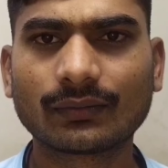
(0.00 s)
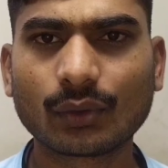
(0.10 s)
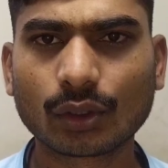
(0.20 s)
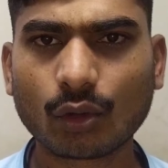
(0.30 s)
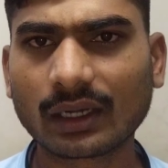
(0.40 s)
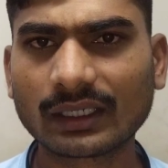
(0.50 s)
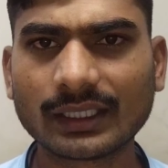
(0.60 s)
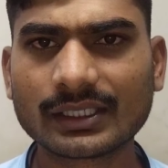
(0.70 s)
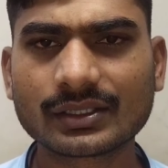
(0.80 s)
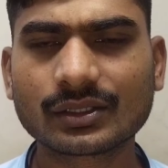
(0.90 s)
for
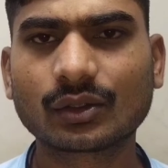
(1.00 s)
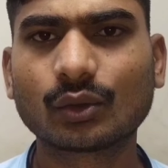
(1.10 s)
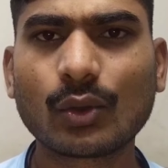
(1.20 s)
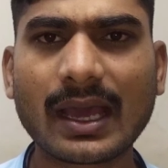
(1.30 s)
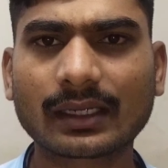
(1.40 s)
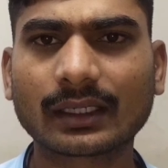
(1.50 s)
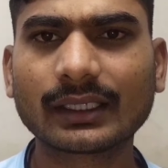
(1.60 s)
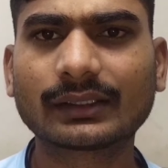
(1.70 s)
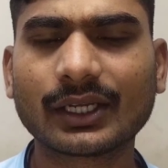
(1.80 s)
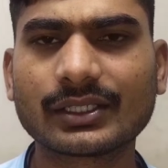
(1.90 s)
colonies, we are cutting